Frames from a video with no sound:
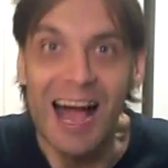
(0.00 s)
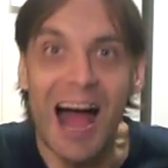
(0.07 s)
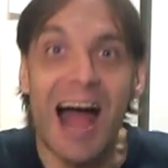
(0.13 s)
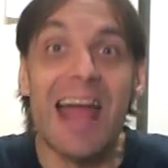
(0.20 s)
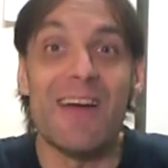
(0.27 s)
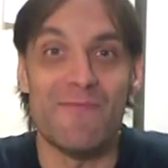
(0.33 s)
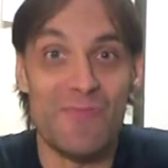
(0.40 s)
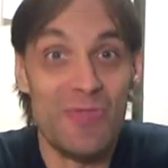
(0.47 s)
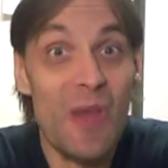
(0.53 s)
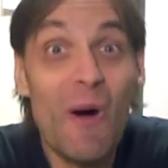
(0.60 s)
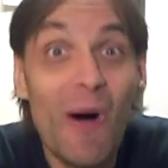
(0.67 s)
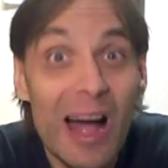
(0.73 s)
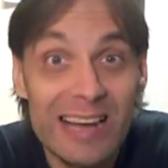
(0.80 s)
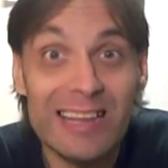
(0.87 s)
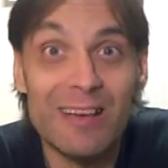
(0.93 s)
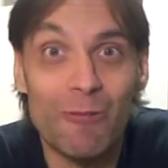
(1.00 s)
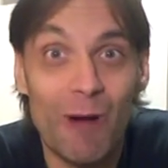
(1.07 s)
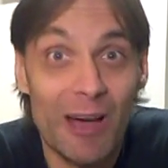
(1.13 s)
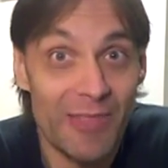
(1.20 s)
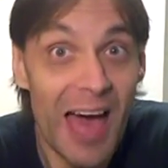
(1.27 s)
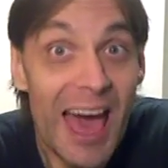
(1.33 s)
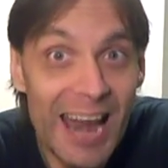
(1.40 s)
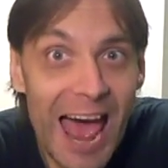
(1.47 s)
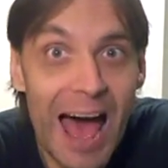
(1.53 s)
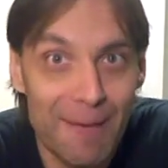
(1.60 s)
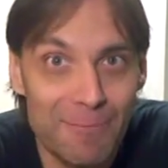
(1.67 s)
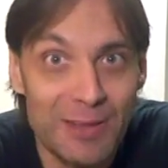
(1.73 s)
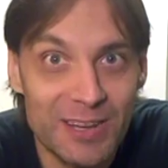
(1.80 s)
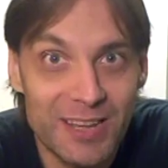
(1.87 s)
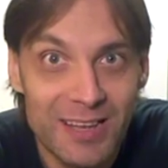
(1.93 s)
I have no idea why that happened.